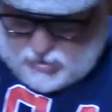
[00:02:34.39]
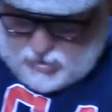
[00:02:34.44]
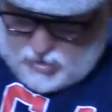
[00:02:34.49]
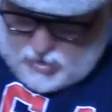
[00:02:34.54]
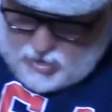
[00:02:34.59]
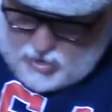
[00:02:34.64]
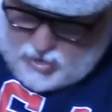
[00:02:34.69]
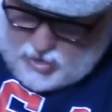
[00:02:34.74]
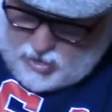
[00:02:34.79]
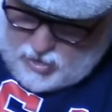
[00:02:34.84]

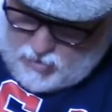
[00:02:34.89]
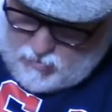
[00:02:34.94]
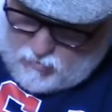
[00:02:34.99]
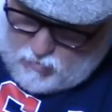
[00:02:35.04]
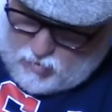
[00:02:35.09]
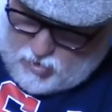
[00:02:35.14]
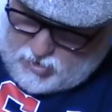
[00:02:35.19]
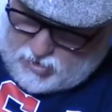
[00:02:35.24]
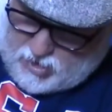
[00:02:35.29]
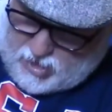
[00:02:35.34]
And
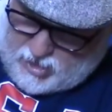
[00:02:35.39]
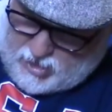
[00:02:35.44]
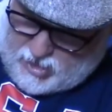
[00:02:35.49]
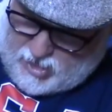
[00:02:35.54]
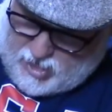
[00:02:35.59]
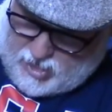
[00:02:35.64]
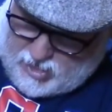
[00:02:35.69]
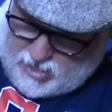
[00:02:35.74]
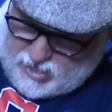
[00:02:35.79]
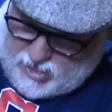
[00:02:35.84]
once I
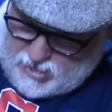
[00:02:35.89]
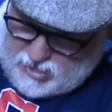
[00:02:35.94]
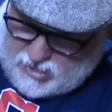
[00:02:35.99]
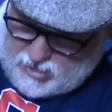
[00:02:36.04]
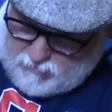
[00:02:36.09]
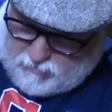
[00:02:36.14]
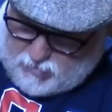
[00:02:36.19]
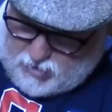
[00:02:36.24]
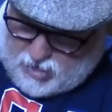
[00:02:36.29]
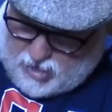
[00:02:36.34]
get the
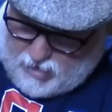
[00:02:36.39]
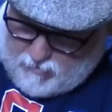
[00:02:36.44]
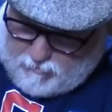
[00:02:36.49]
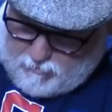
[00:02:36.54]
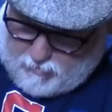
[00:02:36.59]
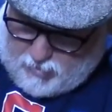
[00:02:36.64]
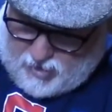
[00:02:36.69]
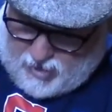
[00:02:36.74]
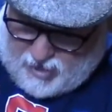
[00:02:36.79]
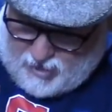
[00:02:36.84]
zip tie
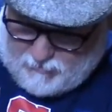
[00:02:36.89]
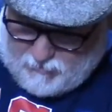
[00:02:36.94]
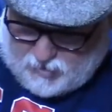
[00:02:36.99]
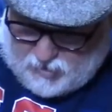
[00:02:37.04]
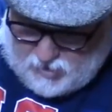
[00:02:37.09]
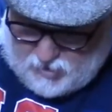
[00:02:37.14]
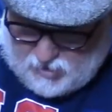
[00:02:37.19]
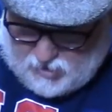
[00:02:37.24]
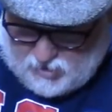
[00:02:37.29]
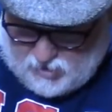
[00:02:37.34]

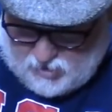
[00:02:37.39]
popped,